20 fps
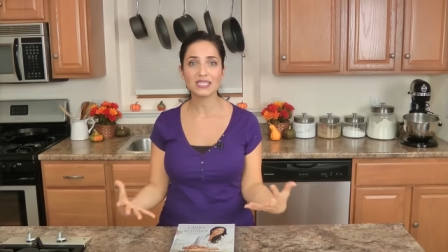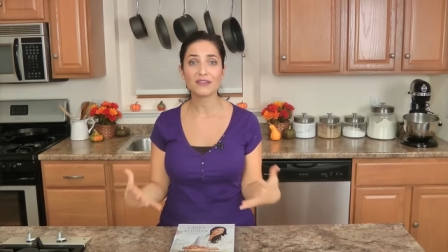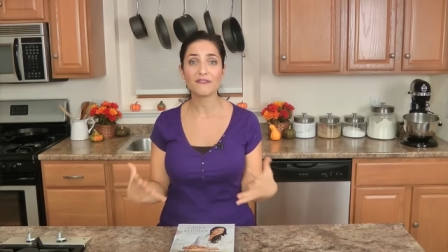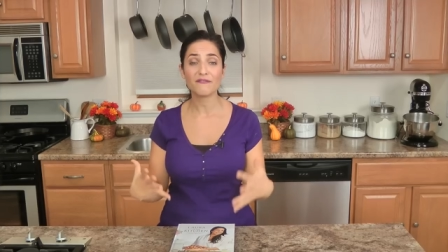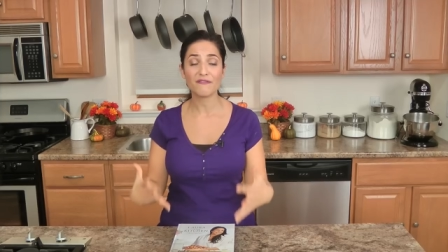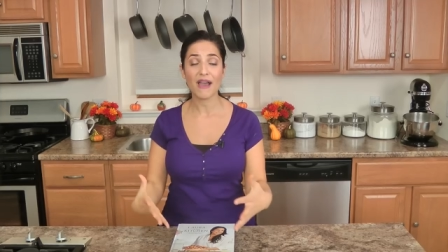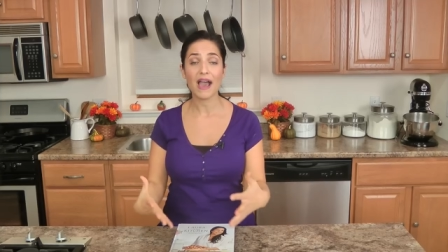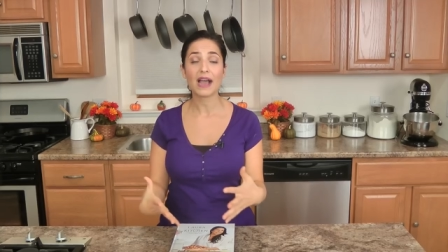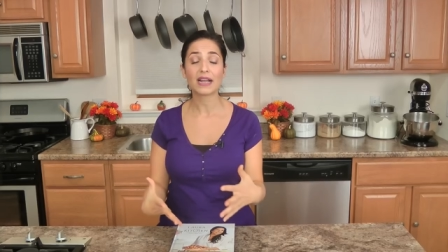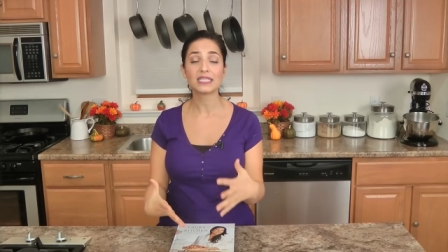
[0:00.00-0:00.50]
In
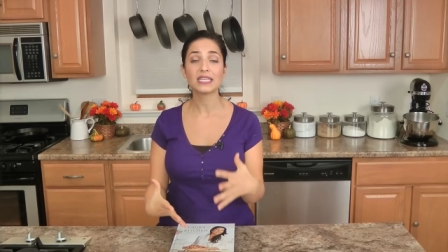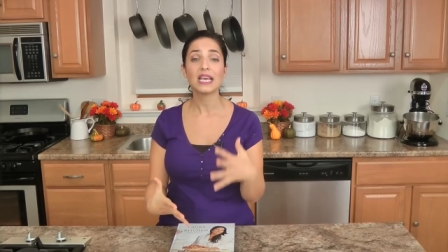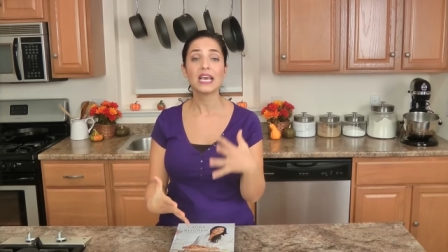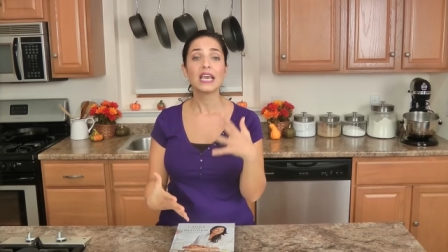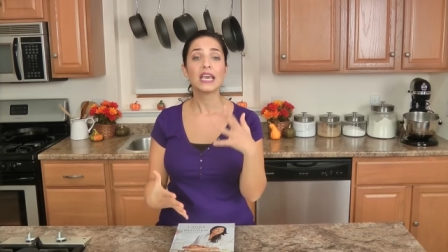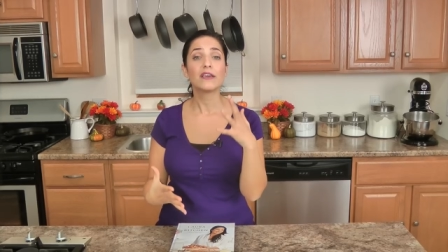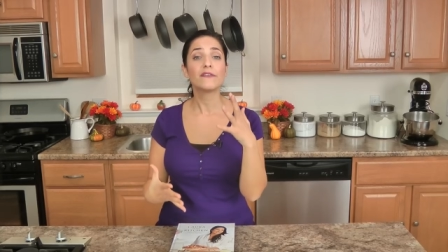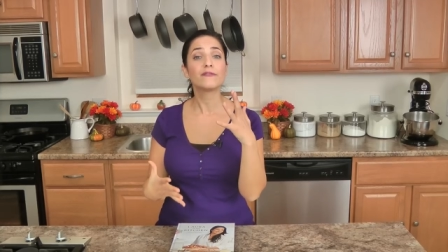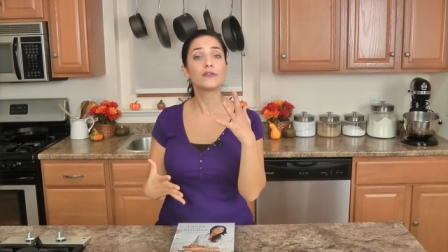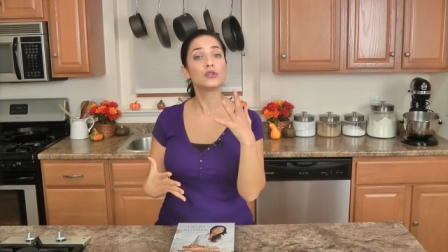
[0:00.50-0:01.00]
fact,
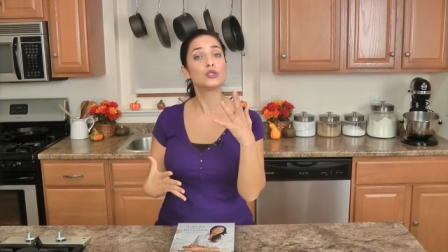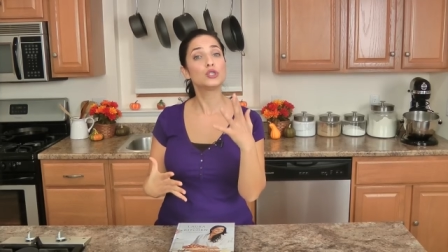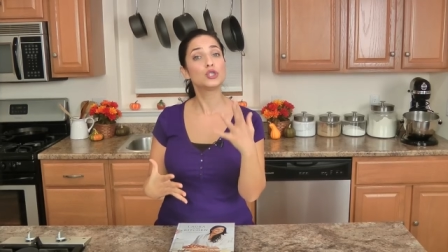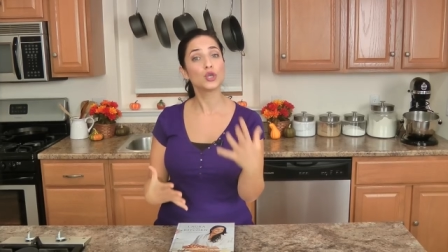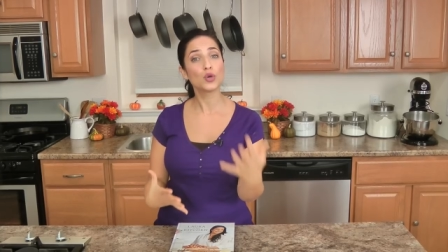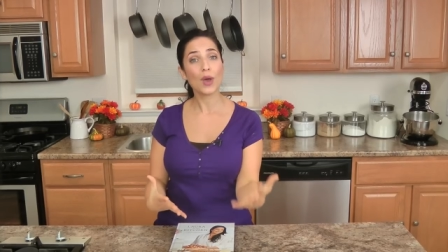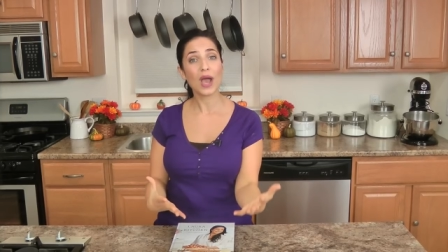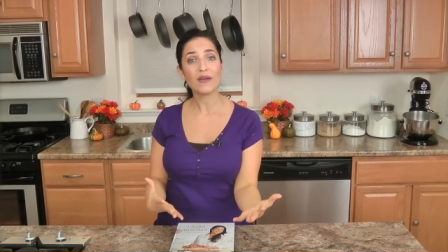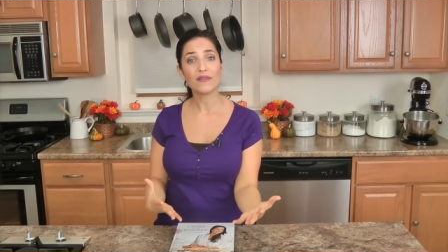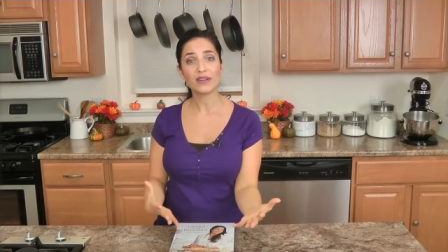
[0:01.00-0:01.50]
if you
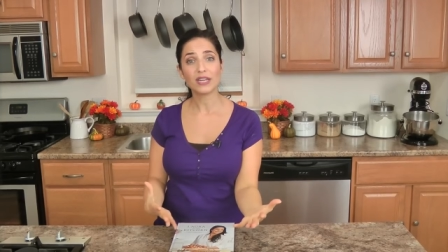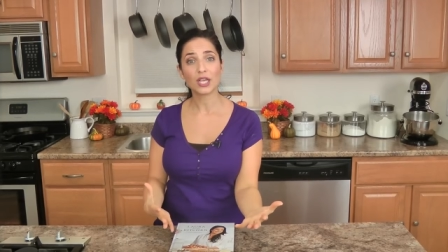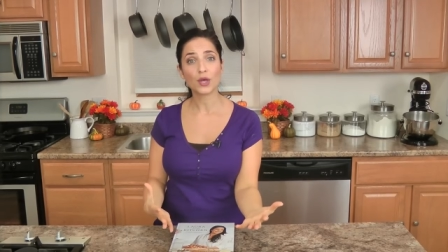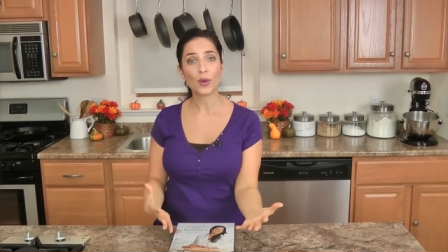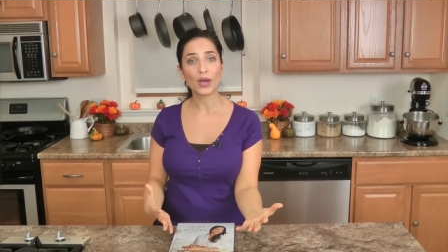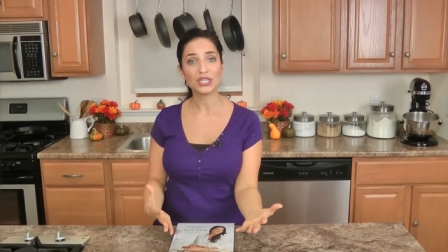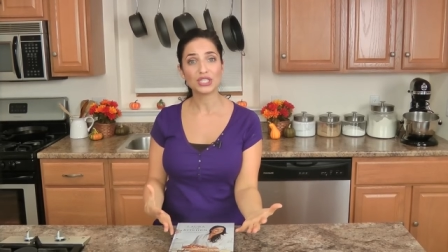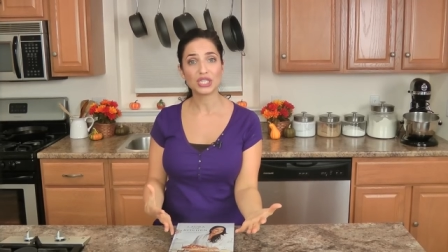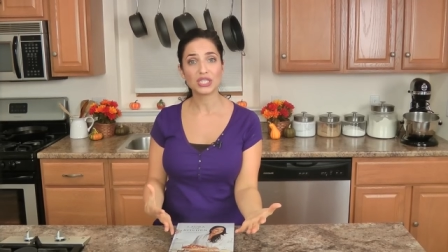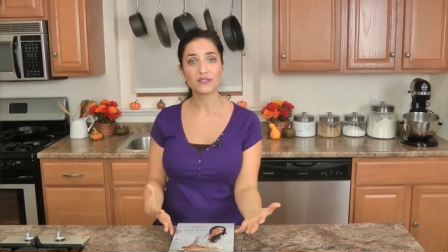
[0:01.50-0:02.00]
do have any
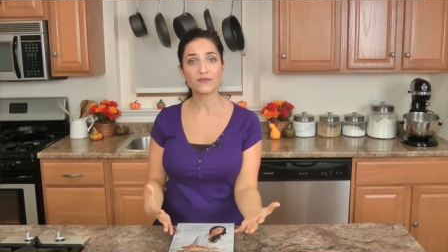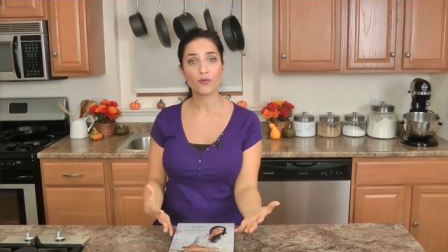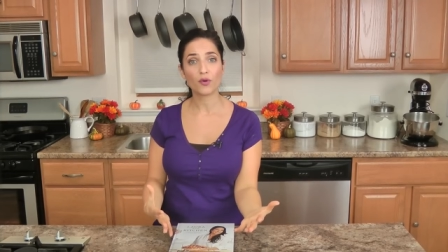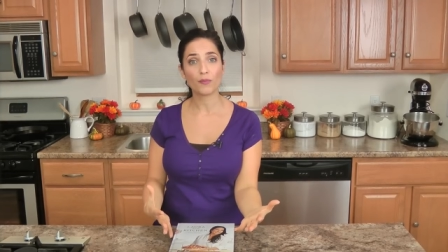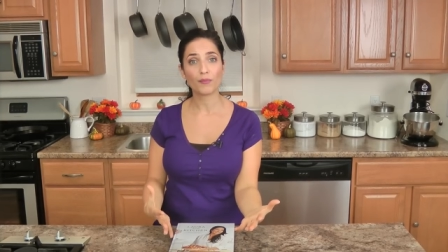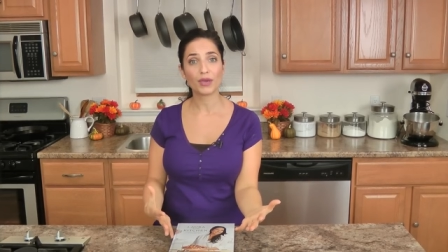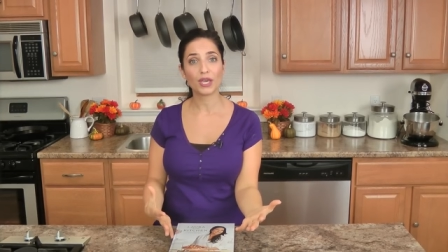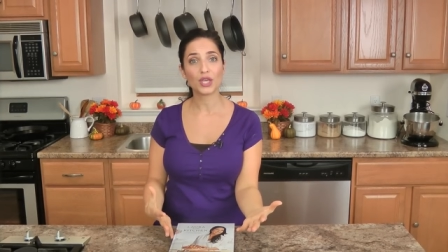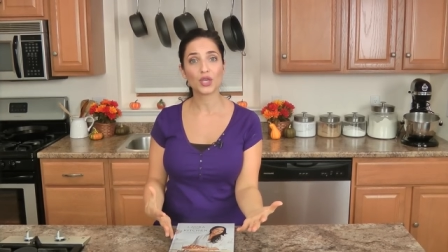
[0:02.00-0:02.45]
questions for me,